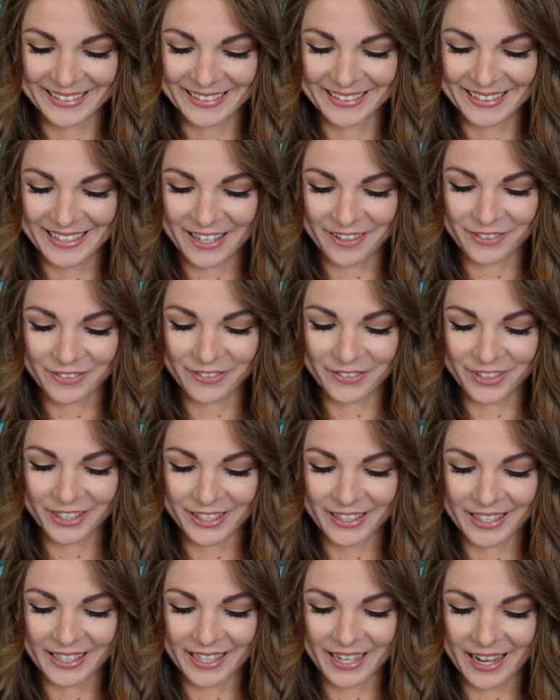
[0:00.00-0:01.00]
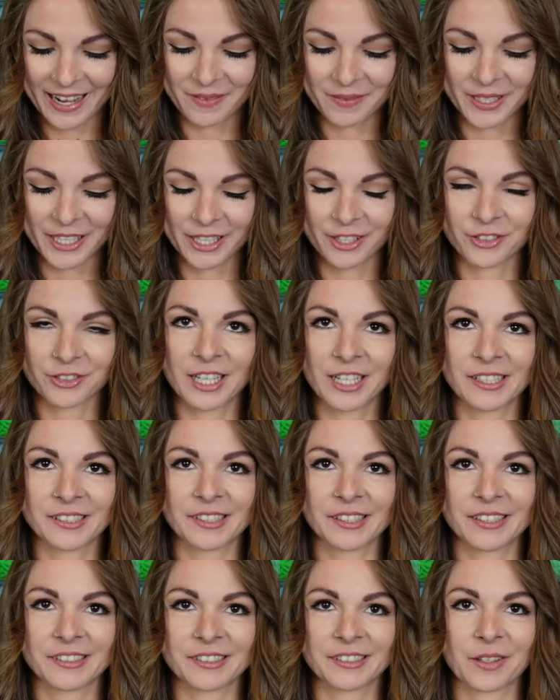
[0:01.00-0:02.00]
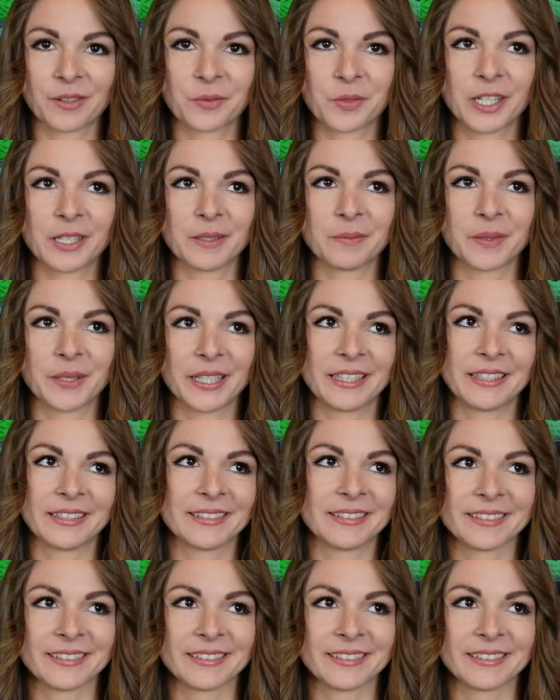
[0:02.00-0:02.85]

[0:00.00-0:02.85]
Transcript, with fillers: I feel like I'm like racing someone, but